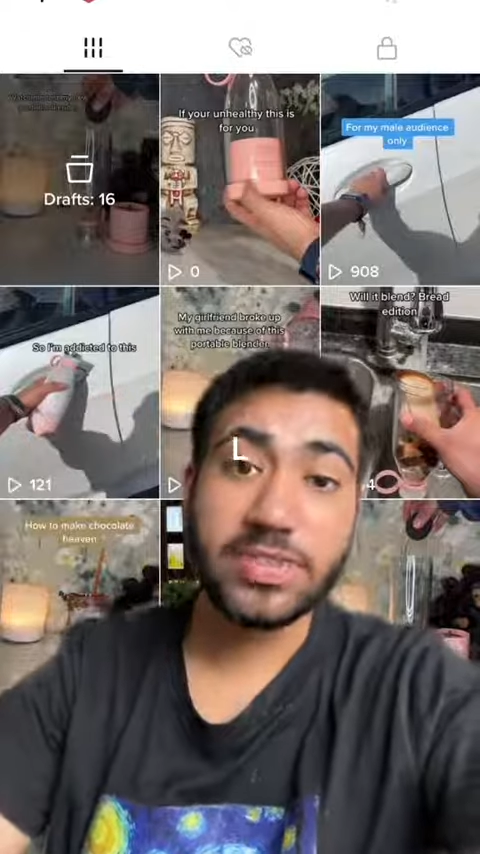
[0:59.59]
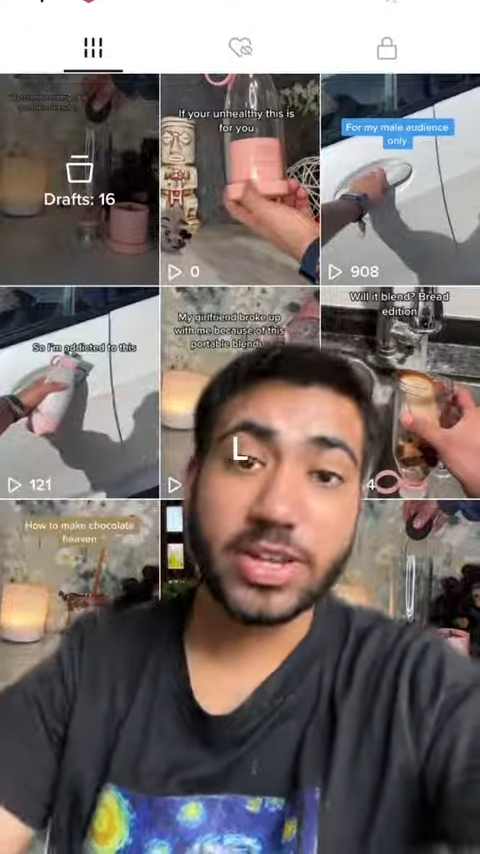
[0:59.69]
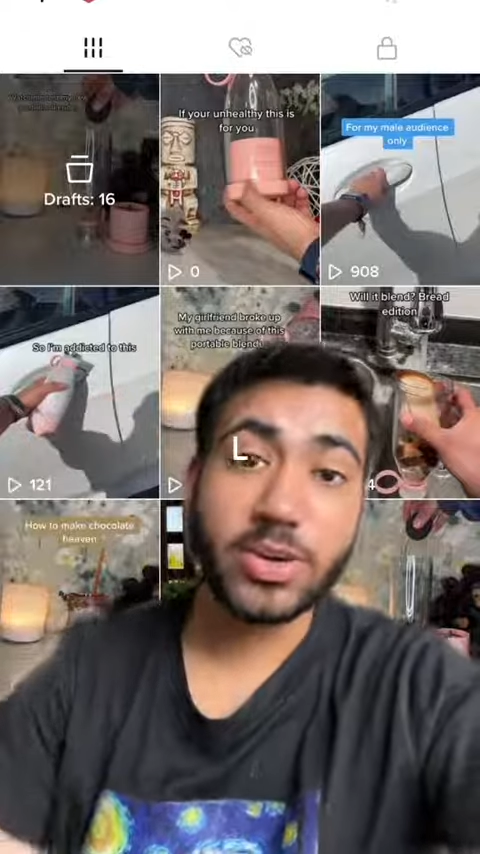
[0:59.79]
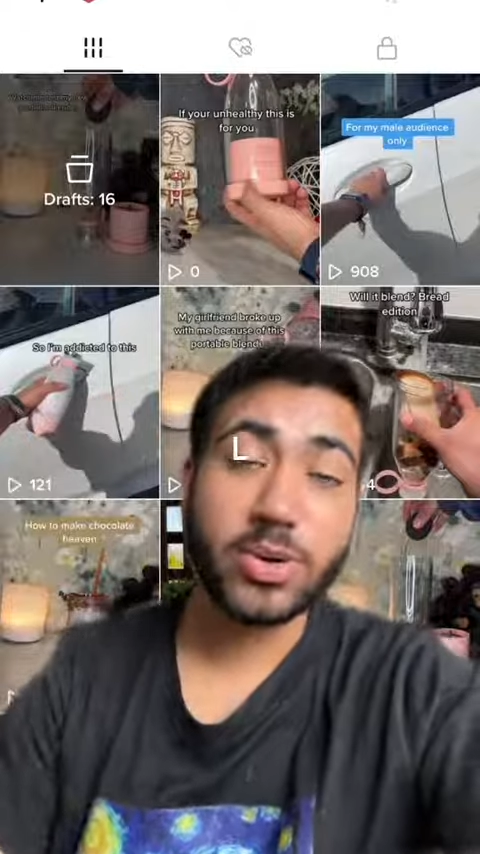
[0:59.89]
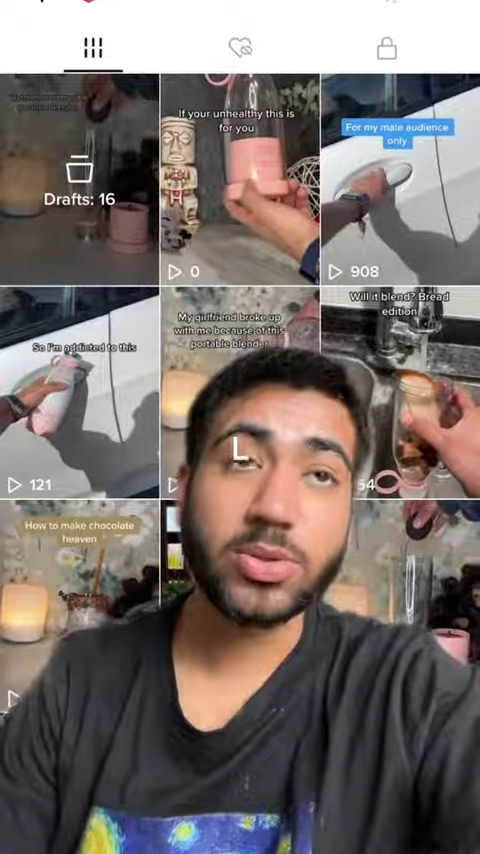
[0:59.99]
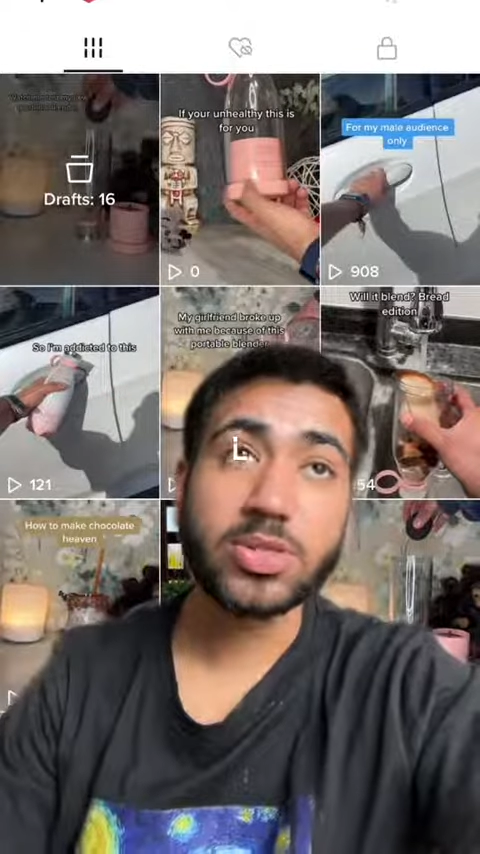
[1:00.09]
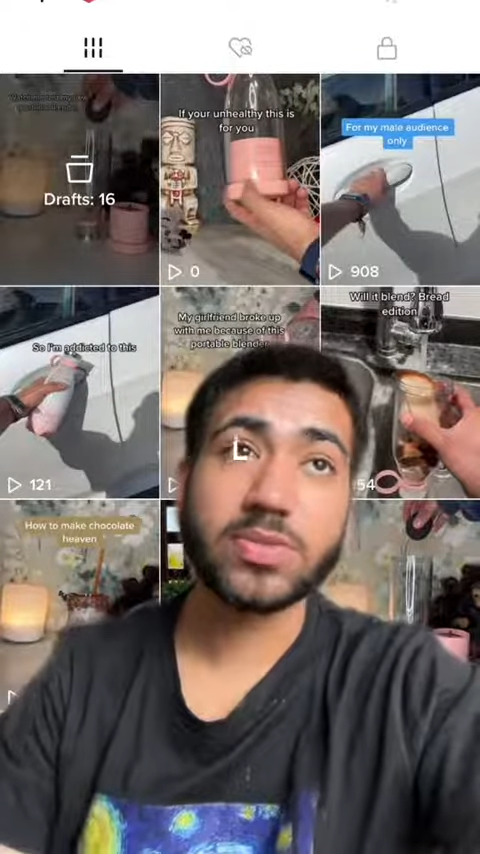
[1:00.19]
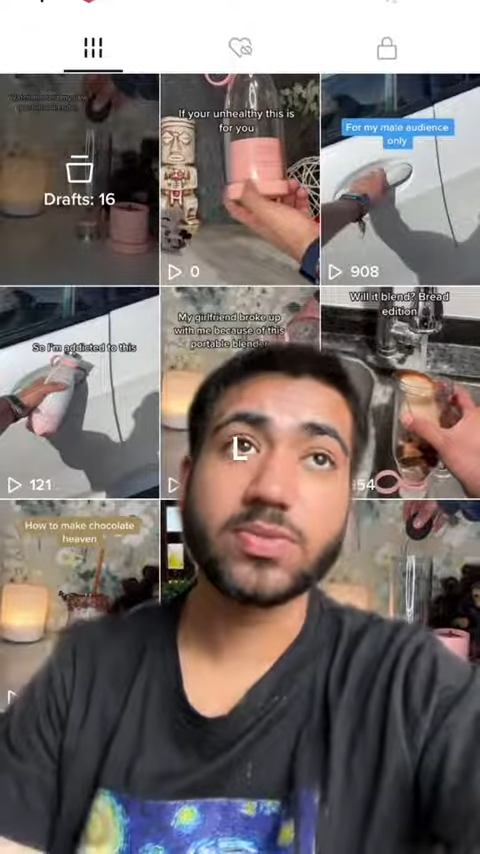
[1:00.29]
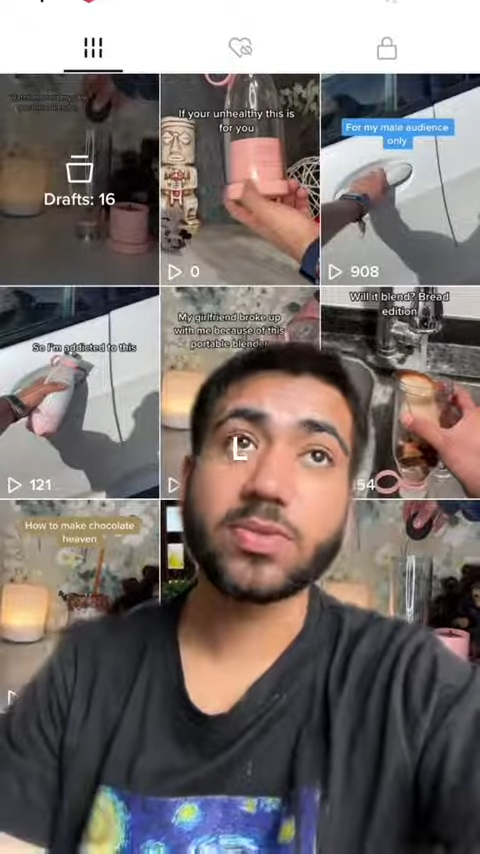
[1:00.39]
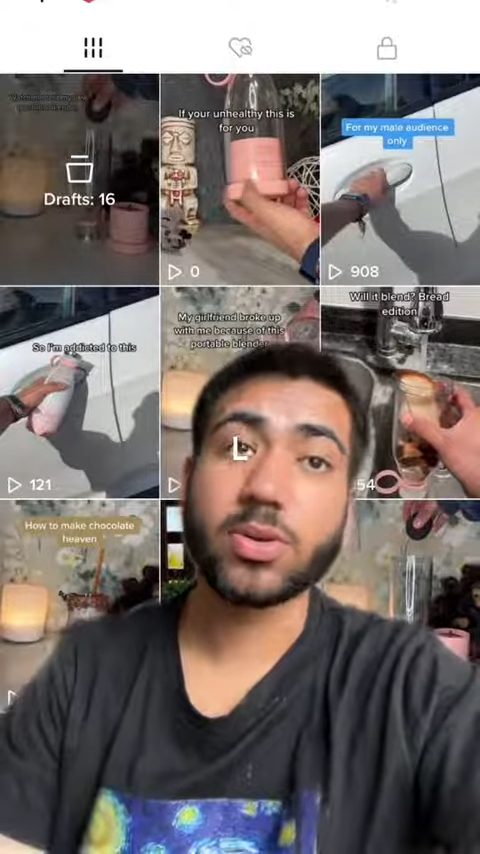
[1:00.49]
videos
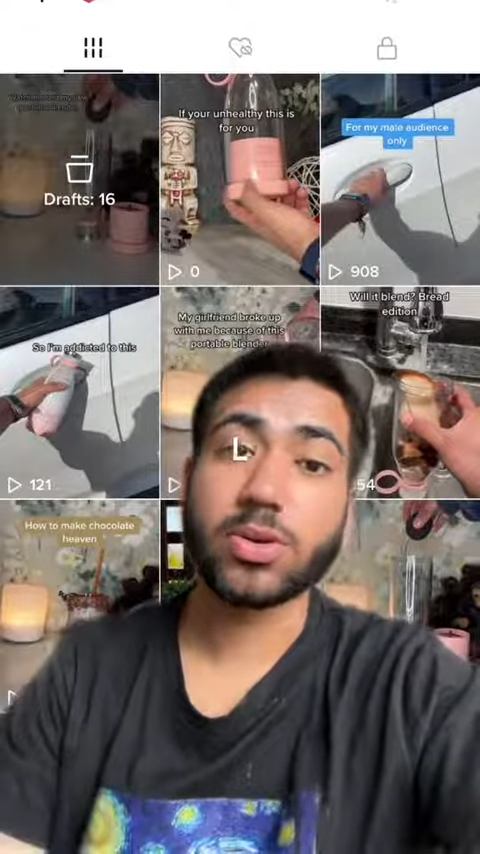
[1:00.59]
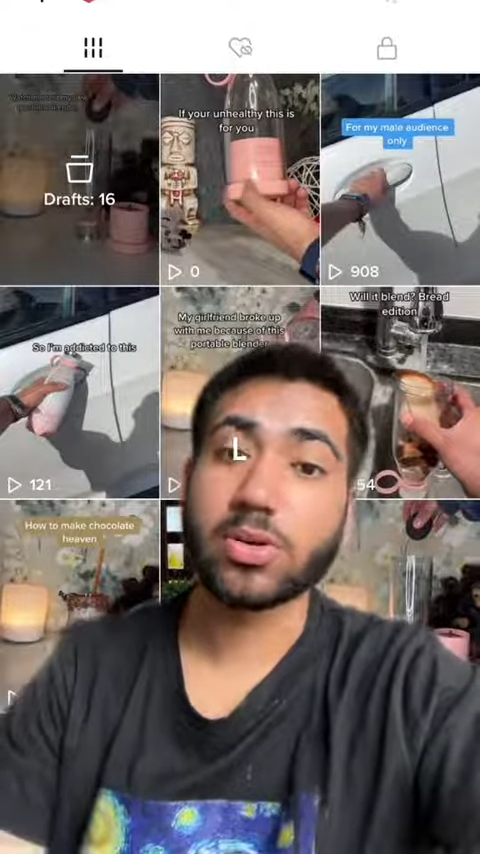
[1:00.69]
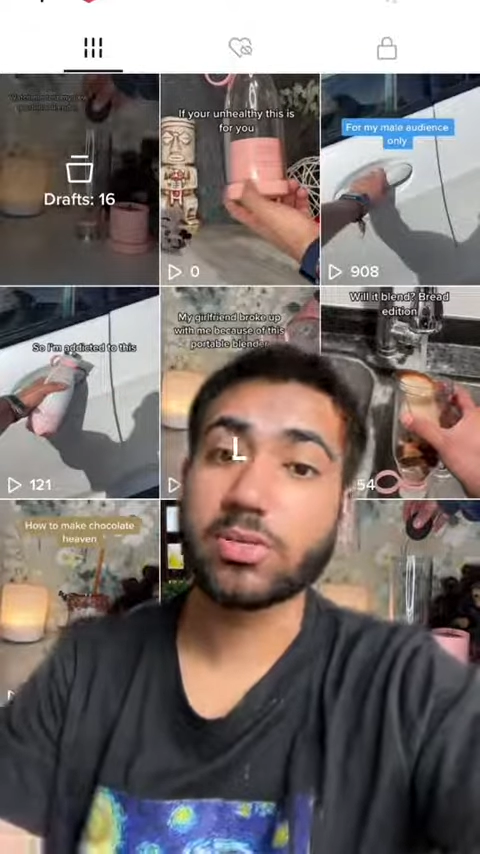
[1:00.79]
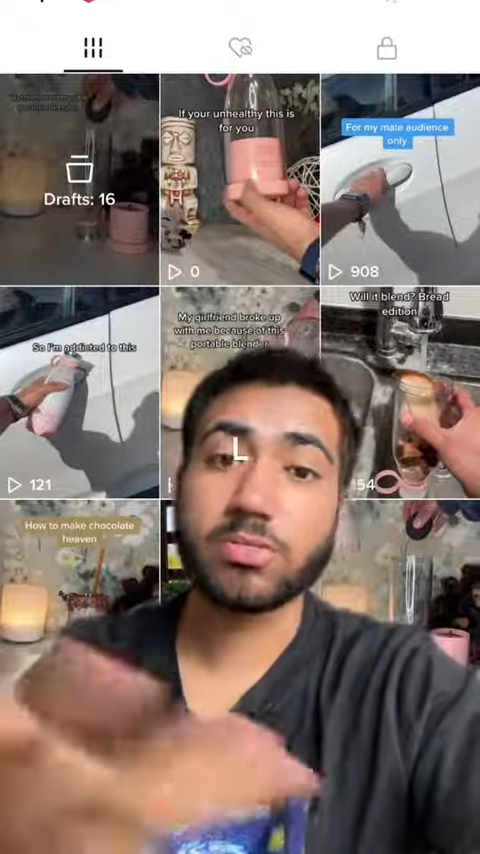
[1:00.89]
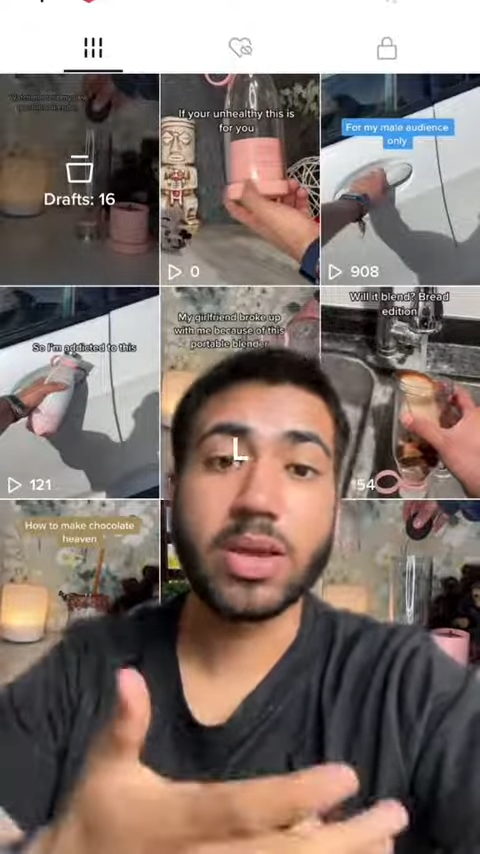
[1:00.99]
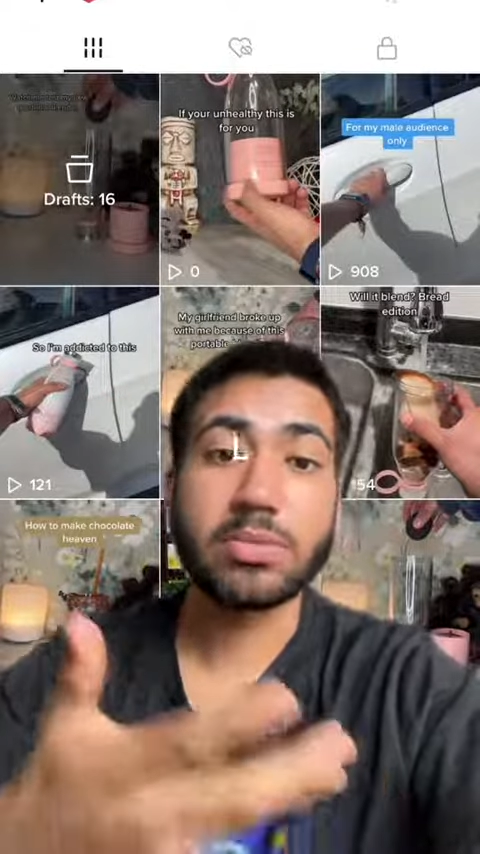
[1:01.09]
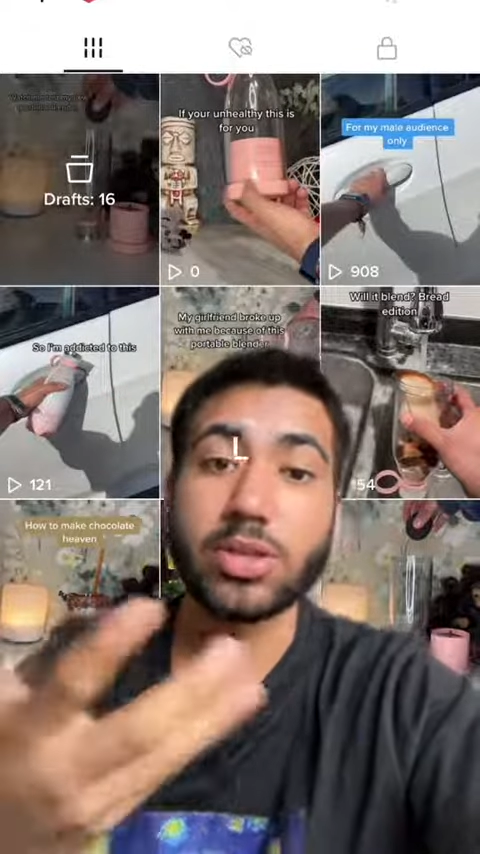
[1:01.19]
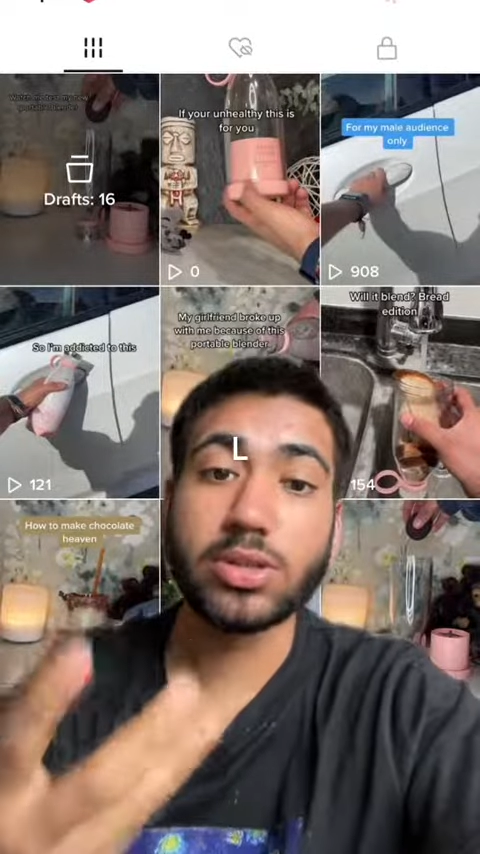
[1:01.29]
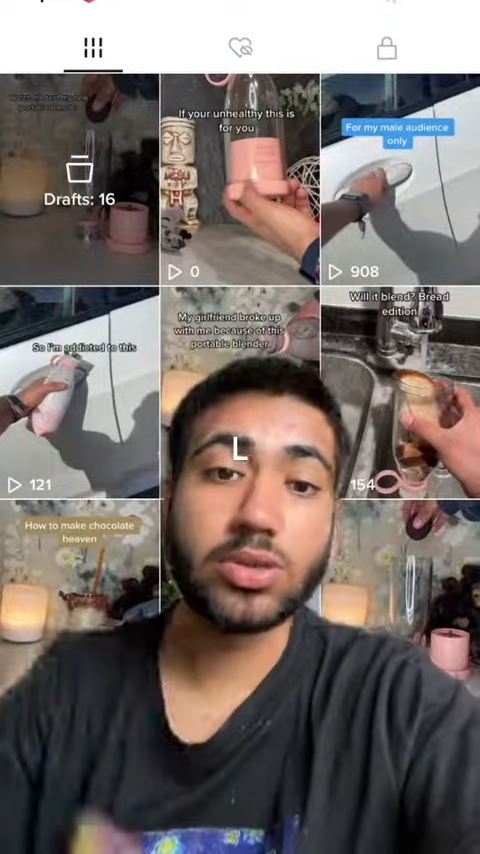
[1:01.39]
for maybe